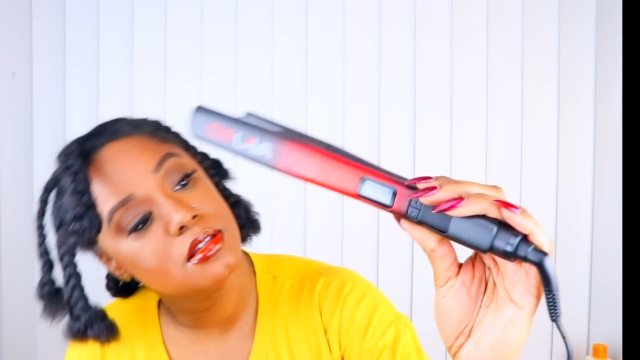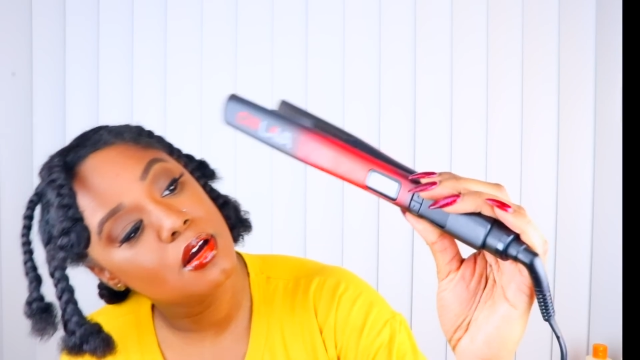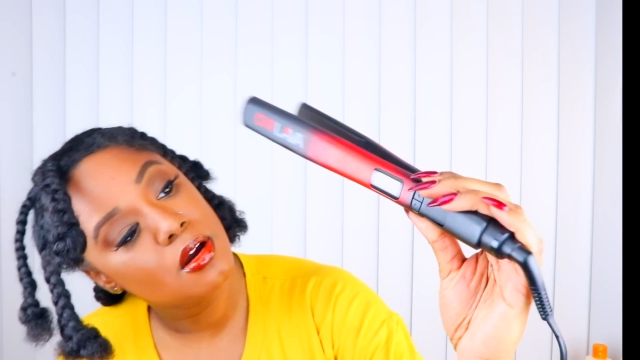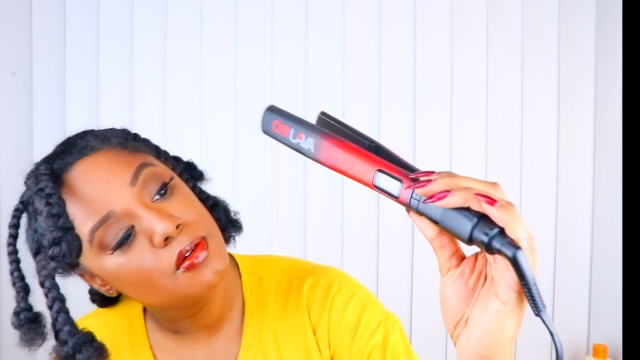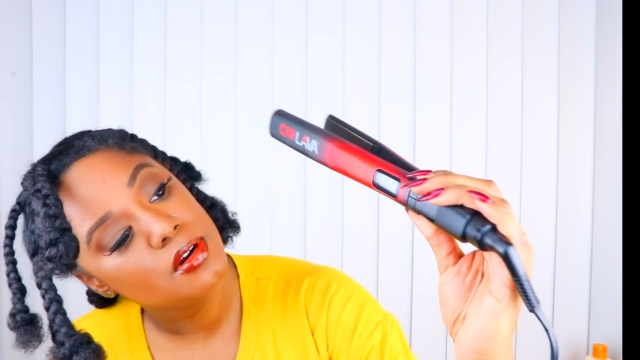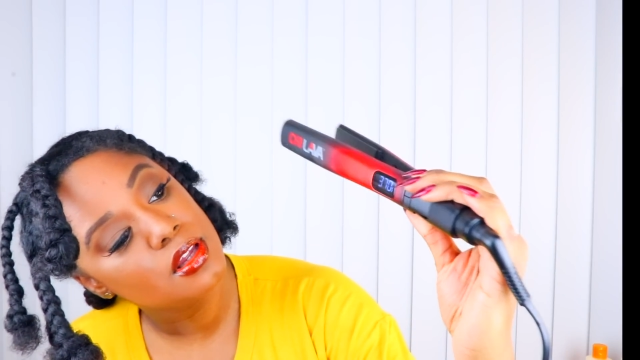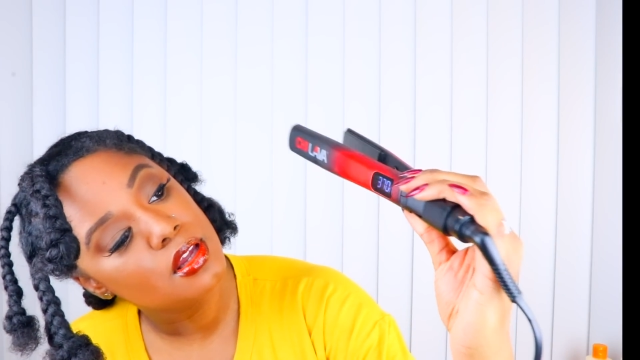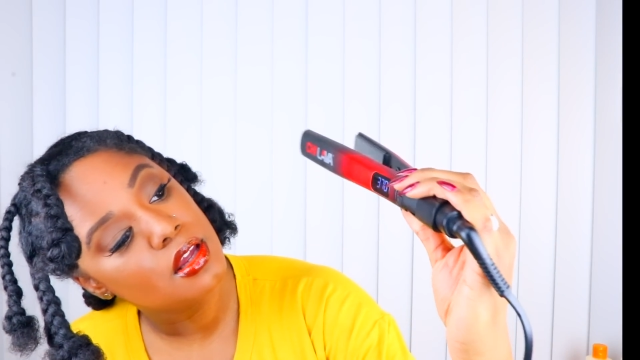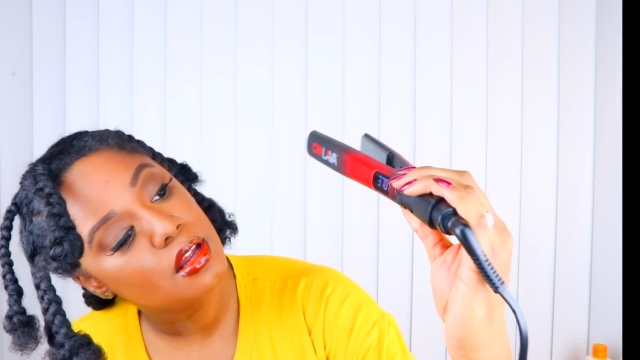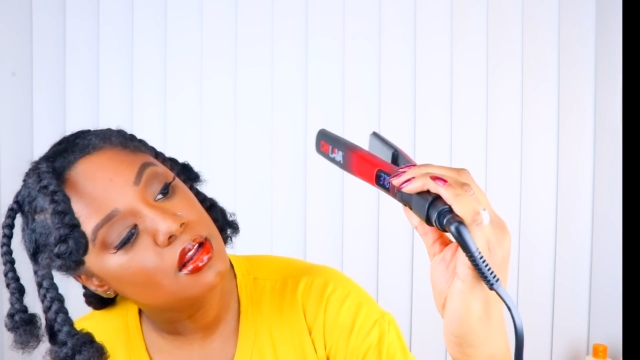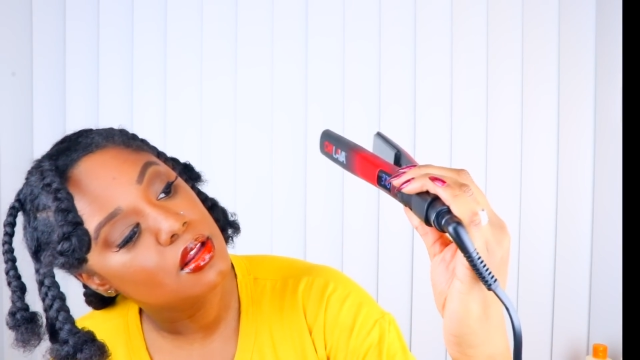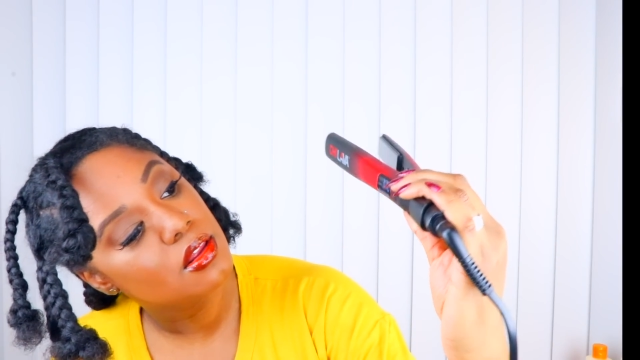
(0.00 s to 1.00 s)
already at
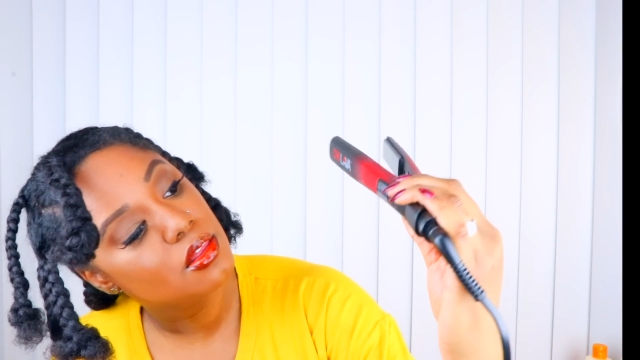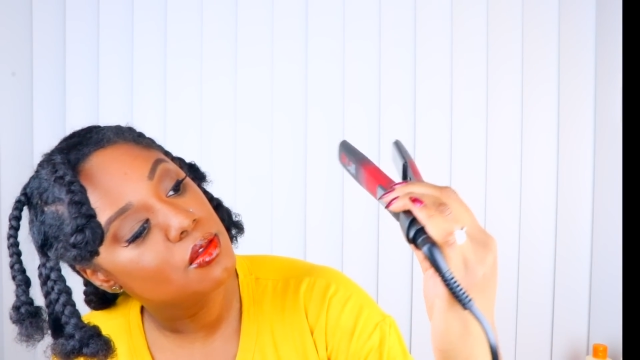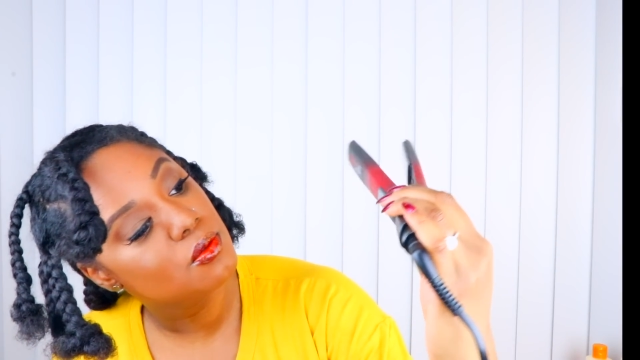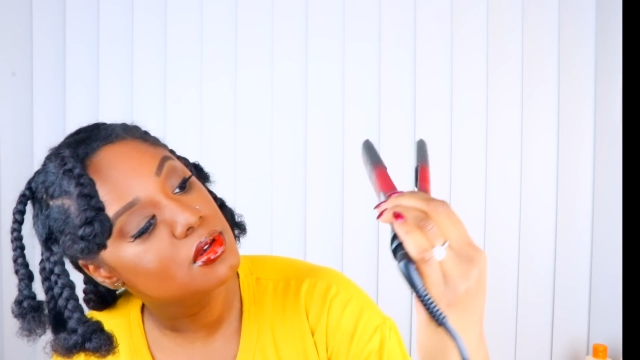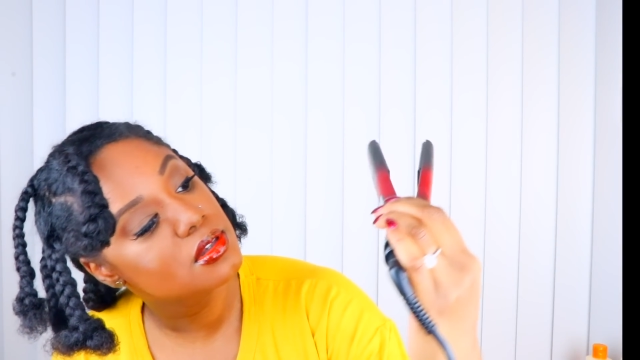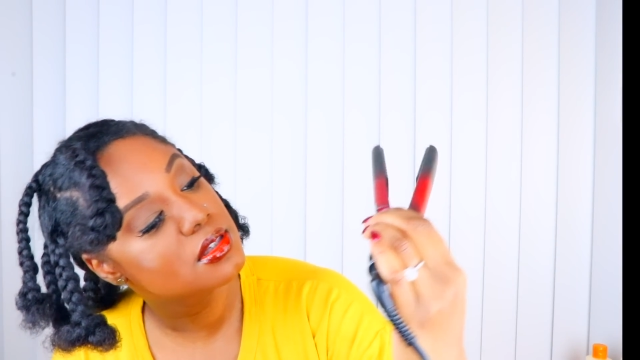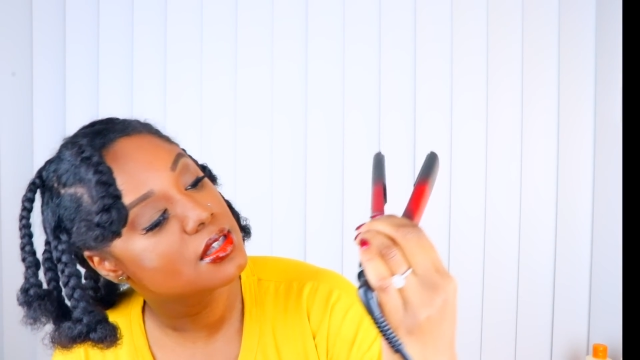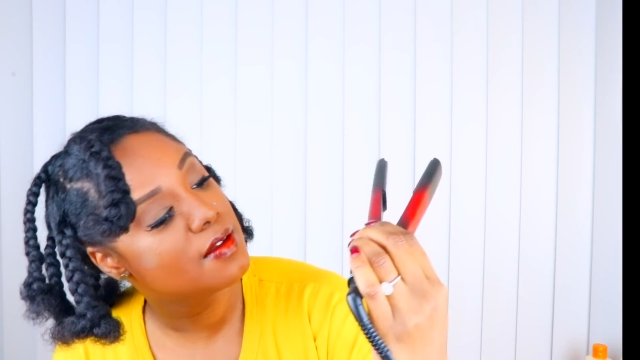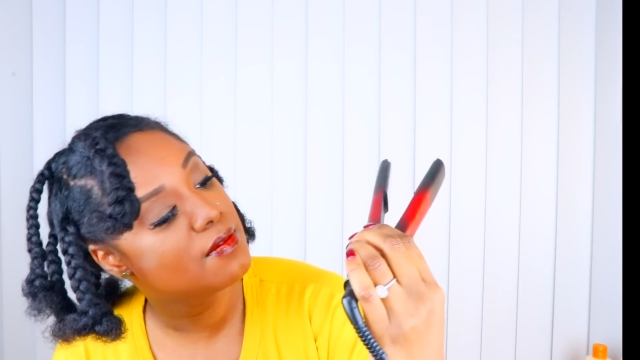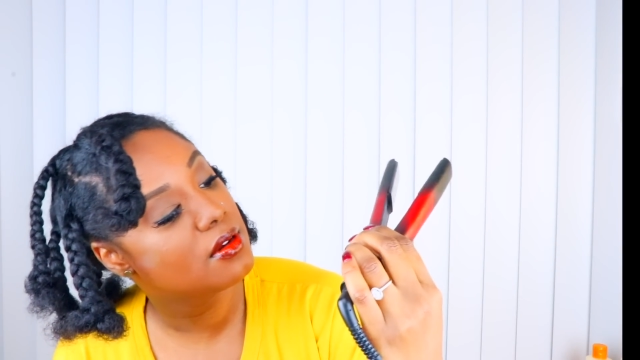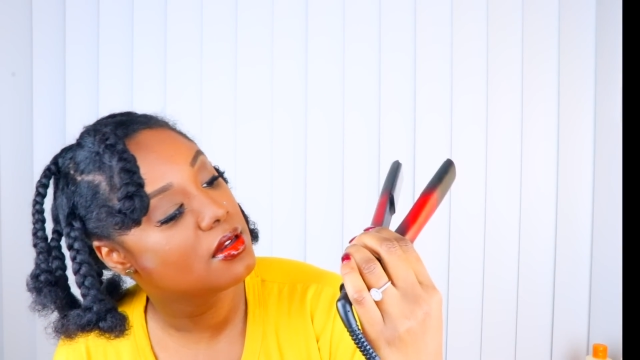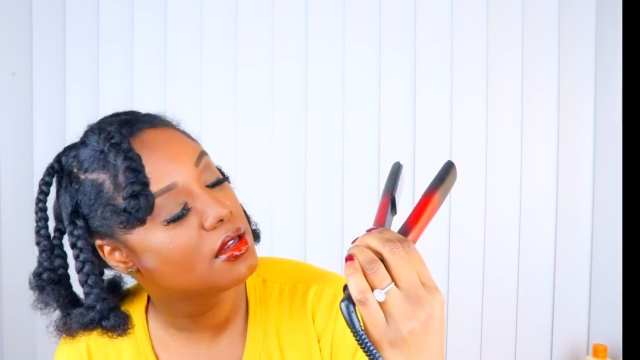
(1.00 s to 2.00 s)

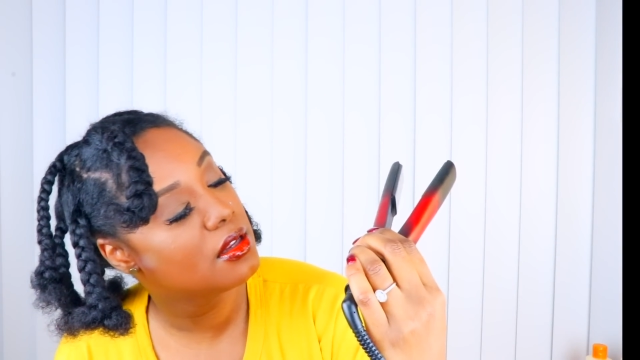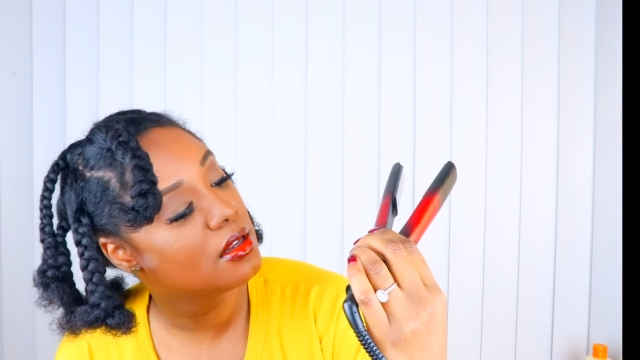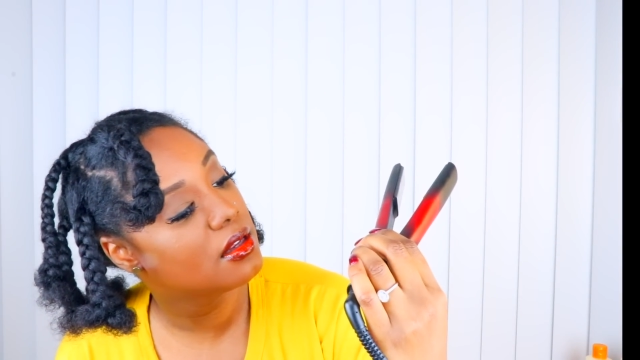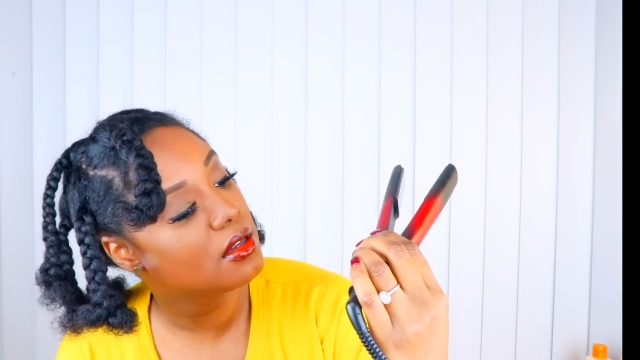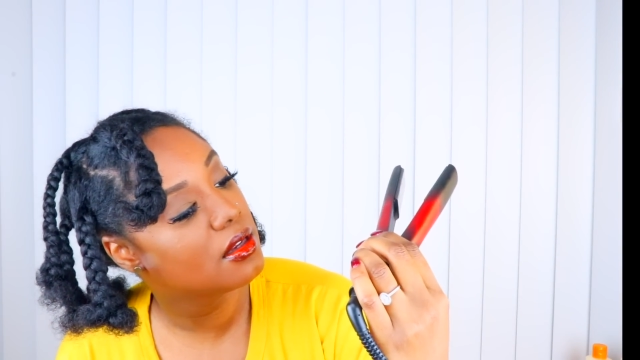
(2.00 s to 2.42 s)
370.